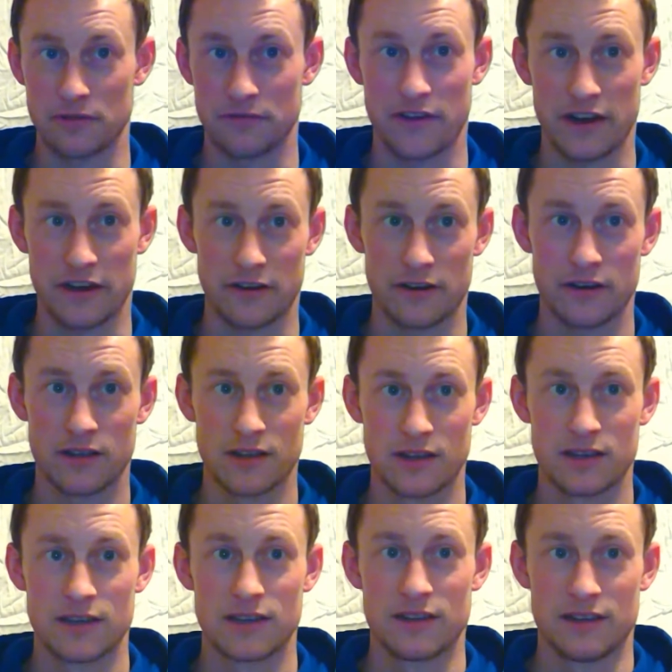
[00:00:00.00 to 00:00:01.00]
fire,
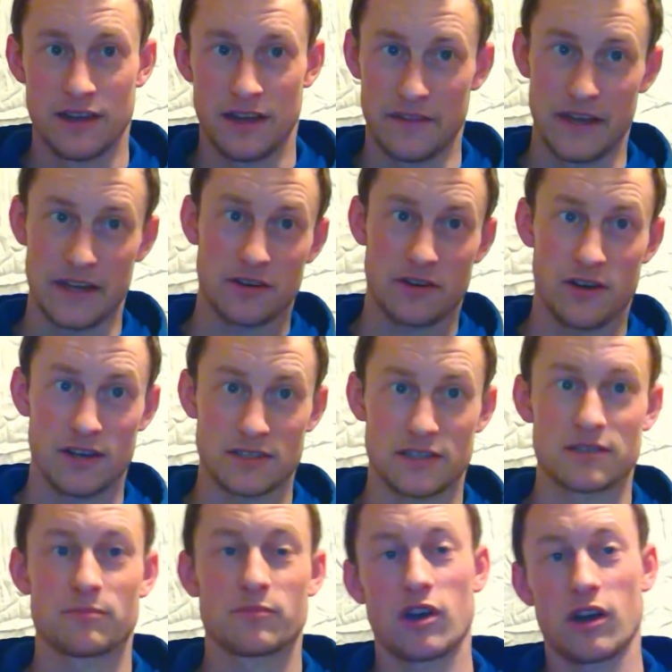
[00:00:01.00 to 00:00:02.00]
and that
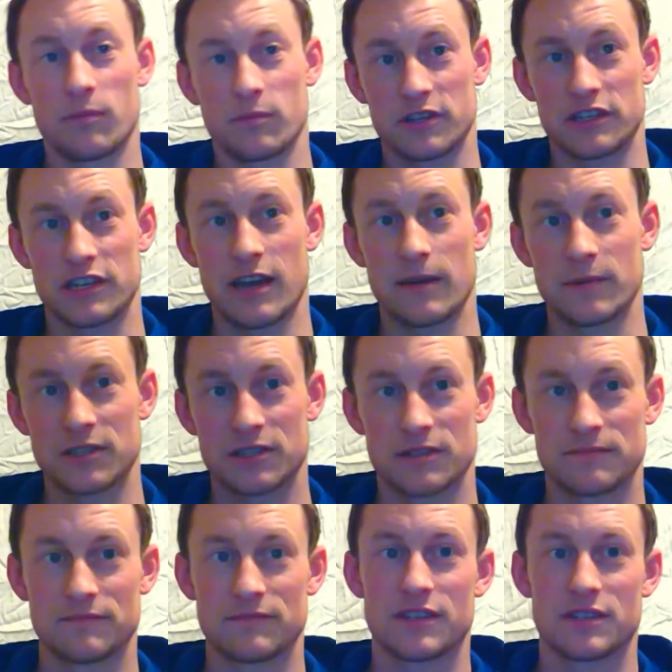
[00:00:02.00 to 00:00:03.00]
causes property damage
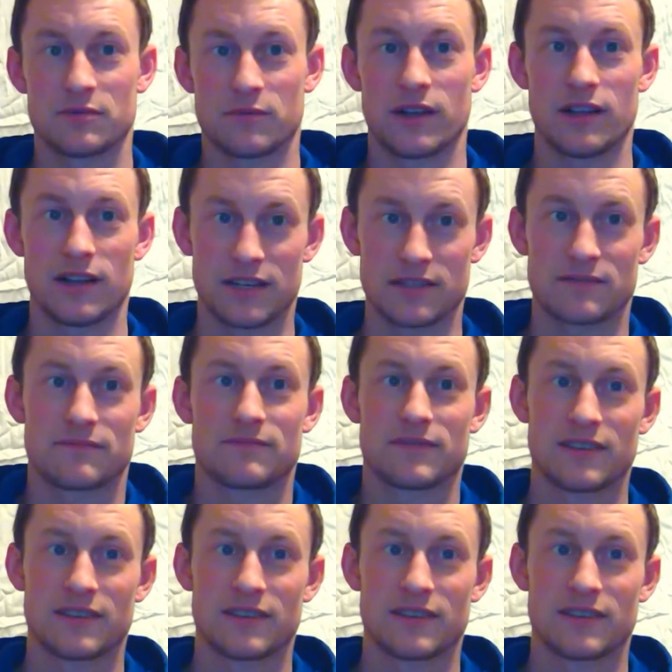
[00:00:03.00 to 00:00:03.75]
as well as,